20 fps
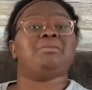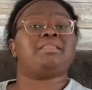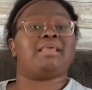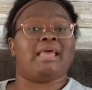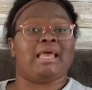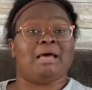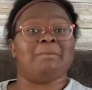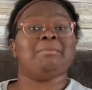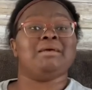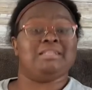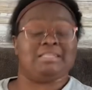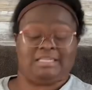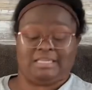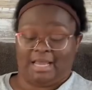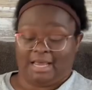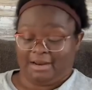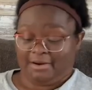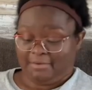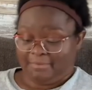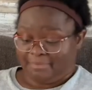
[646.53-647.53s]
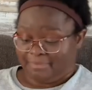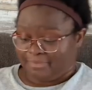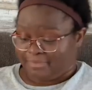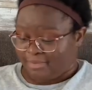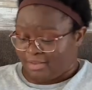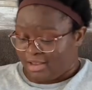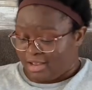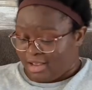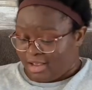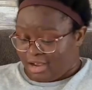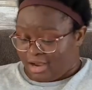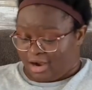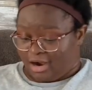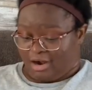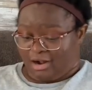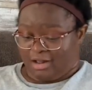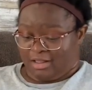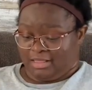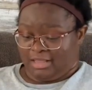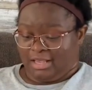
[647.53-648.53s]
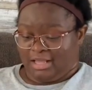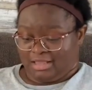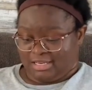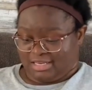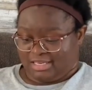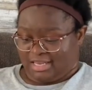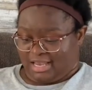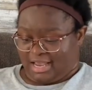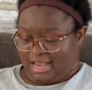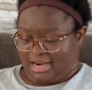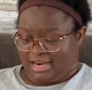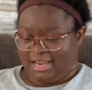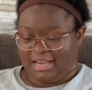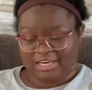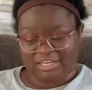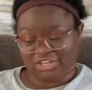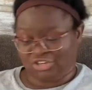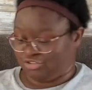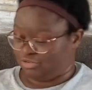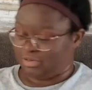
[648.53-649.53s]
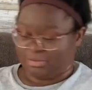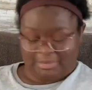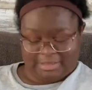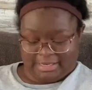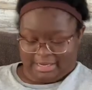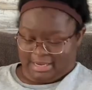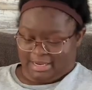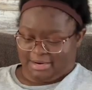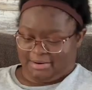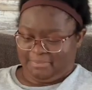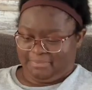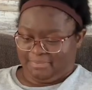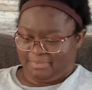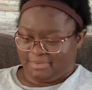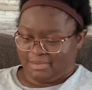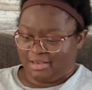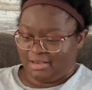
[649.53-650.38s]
Cam instead. On the other side, here's Drew again.